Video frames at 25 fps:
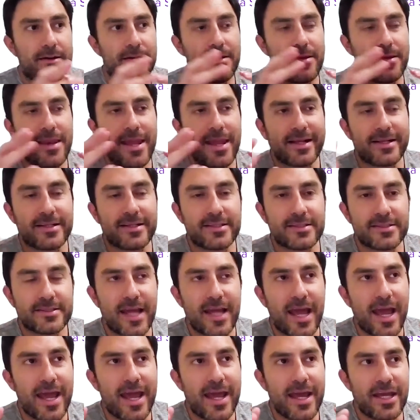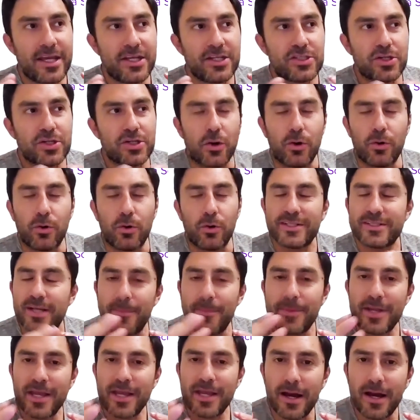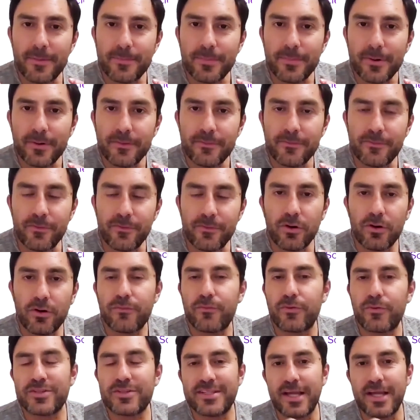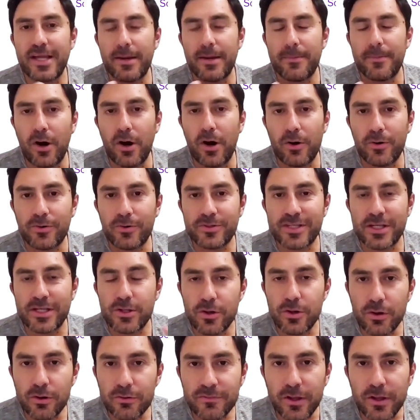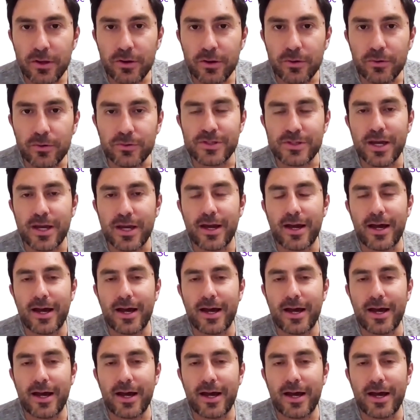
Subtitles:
next stage, or what's coming up for CMOs in your views